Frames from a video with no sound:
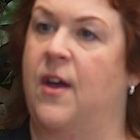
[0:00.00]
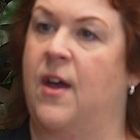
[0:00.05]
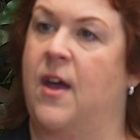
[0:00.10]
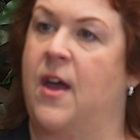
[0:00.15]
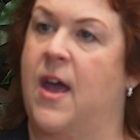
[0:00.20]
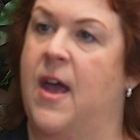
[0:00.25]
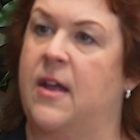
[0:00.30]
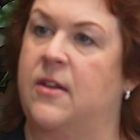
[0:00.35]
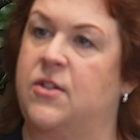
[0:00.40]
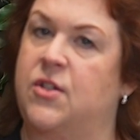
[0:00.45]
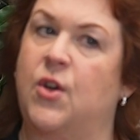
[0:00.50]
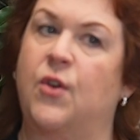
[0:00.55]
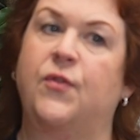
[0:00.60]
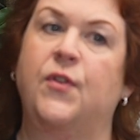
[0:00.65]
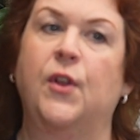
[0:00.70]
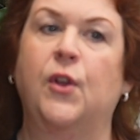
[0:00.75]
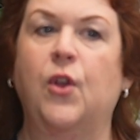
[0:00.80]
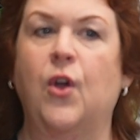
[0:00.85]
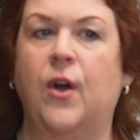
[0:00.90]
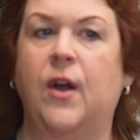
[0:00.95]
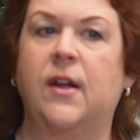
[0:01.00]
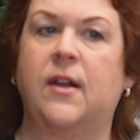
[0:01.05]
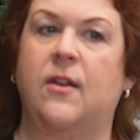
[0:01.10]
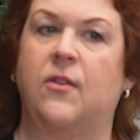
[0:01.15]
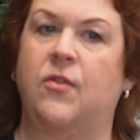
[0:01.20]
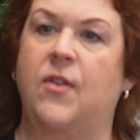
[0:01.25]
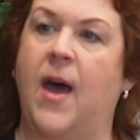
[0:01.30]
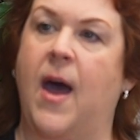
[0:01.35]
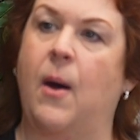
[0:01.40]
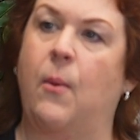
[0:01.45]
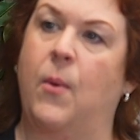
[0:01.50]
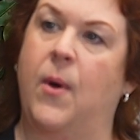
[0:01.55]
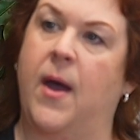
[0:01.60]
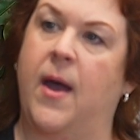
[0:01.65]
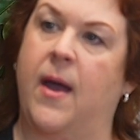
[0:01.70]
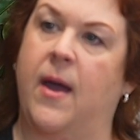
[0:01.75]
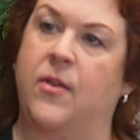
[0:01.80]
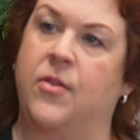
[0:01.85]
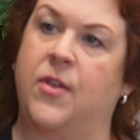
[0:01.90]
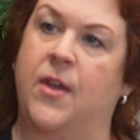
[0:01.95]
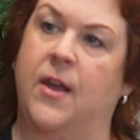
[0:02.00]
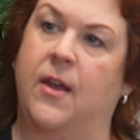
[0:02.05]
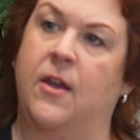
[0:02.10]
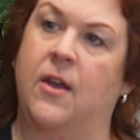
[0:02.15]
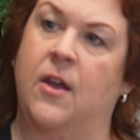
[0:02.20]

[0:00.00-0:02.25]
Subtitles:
And so if you look at it that way, I think